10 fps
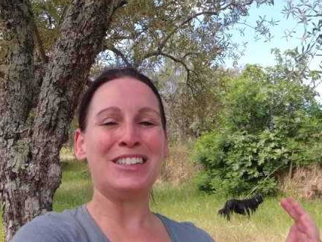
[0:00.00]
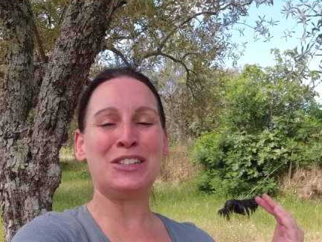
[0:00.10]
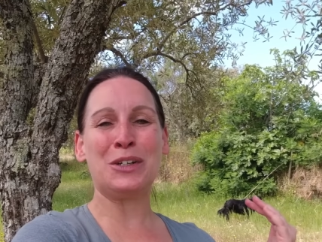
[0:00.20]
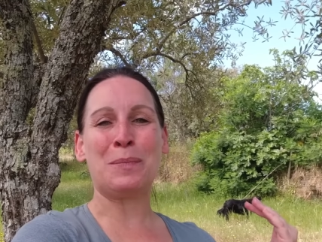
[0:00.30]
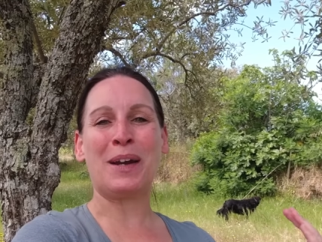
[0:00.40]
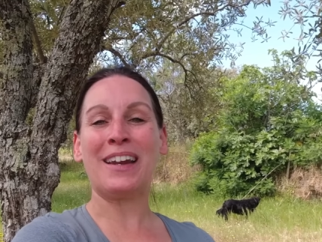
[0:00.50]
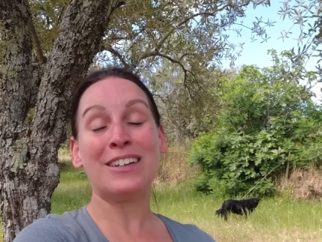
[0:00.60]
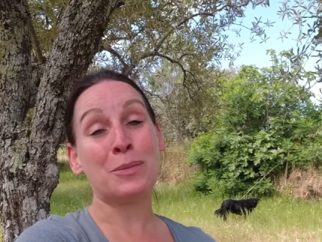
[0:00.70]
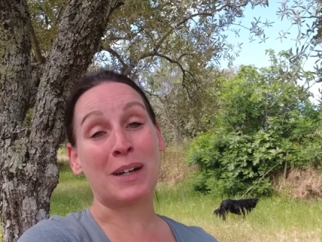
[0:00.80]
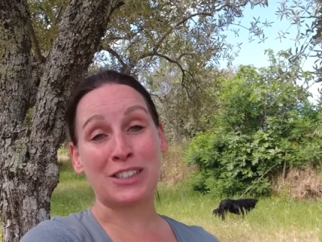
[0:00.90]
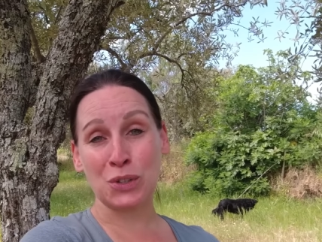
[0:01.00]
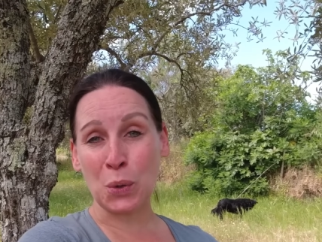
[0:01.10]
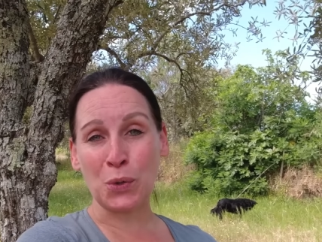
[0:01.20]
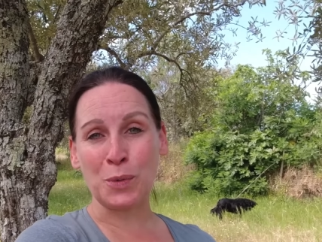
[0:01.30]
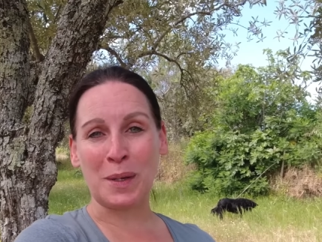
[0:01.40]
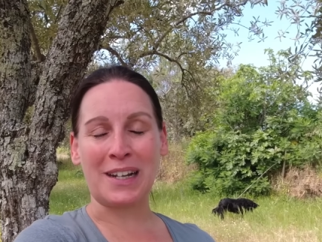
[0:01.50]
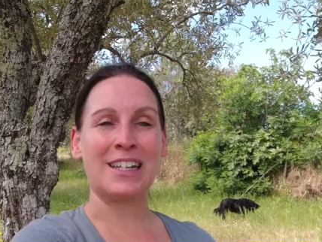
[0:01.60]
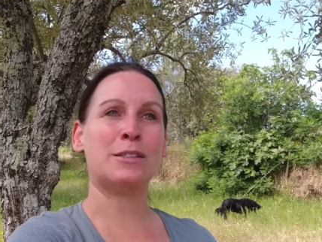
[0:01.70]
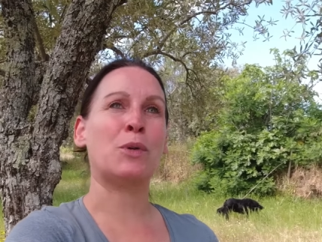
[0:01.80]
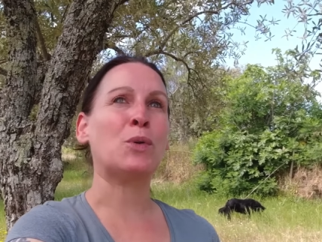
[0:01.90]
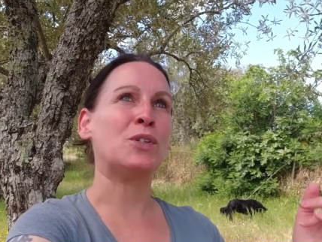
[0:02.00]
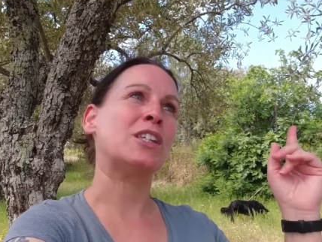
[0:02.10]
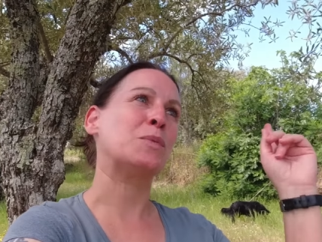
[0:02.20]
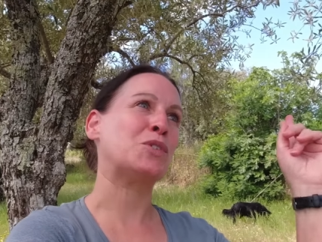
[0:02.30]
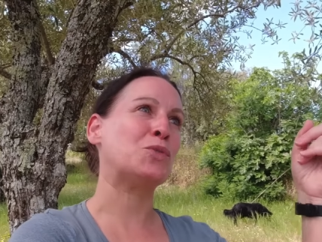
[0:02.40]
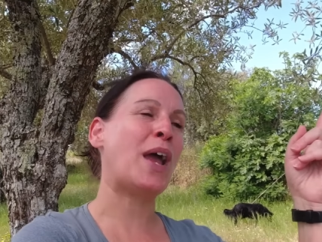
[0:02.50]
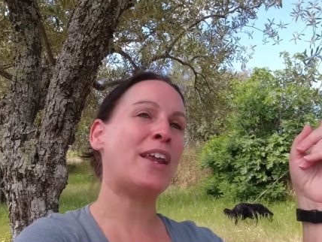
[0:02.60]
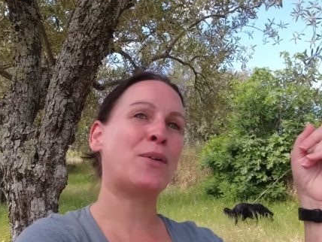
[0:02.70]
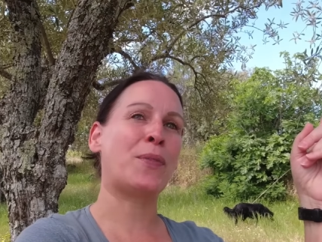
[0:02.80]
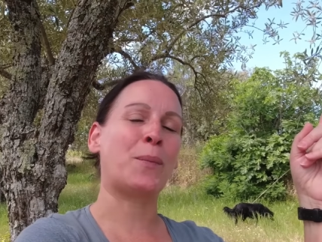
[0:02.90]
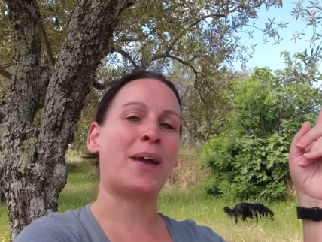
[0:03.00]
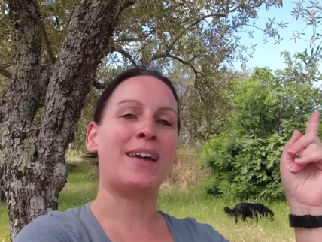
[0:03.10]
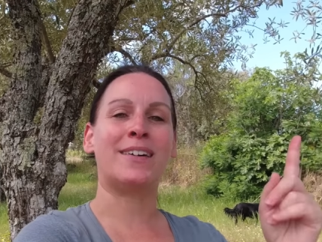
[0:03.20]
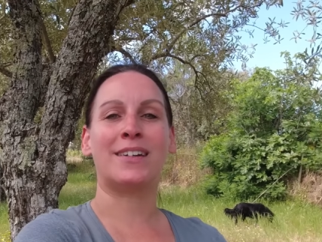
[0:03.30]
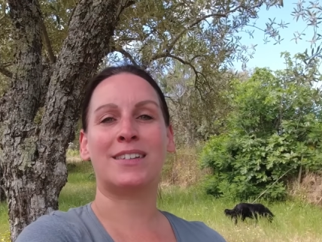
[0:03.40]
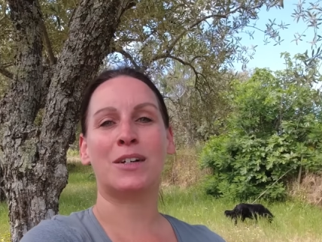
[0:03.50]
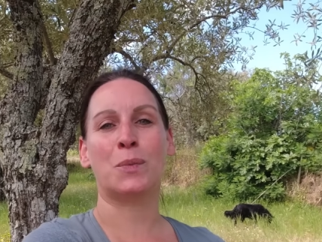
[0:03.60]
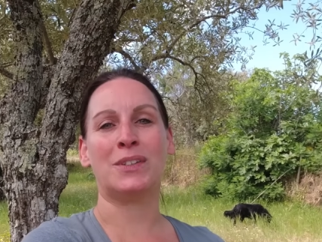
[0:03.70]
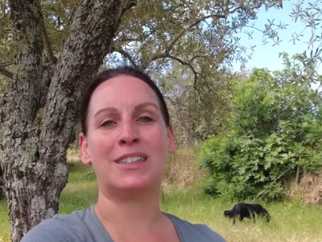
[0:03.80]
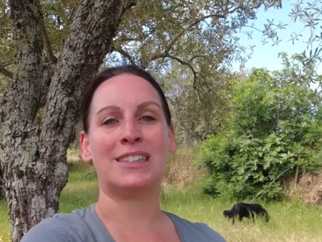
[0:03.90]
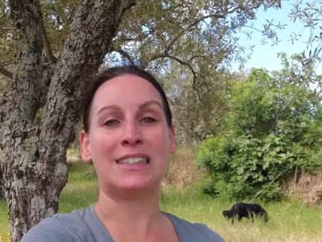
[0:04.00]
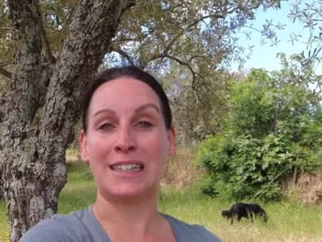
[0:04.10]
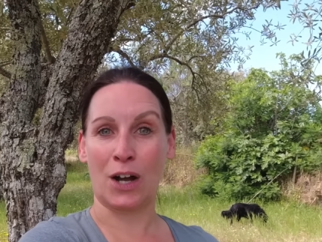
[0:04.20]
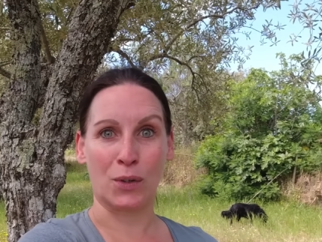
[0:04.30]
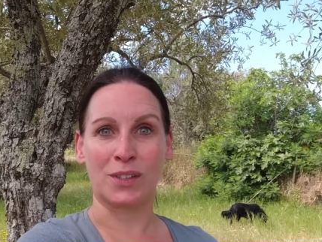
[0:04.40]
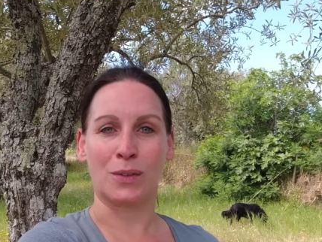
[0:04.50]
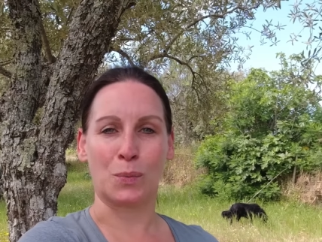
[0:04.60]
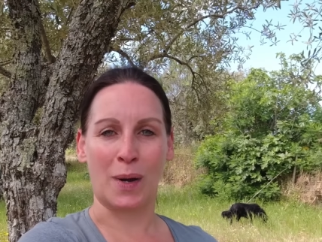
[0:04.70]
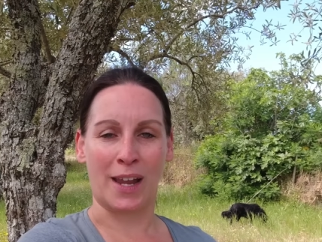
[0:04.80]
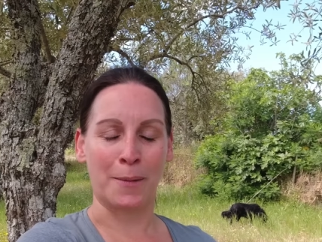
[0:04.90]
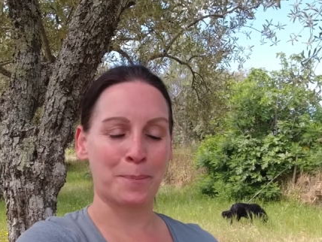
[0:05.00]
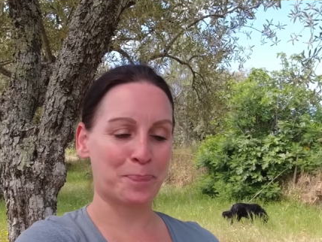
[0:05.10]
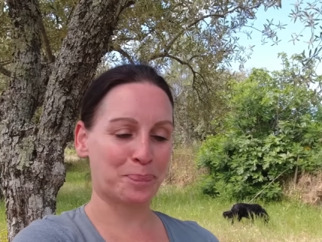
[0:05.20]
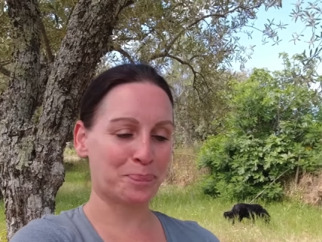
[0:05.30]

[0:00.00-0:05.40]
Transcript: to bring it into my storeroom at least because there was rain on the way and I didn't want it sitting out in the rain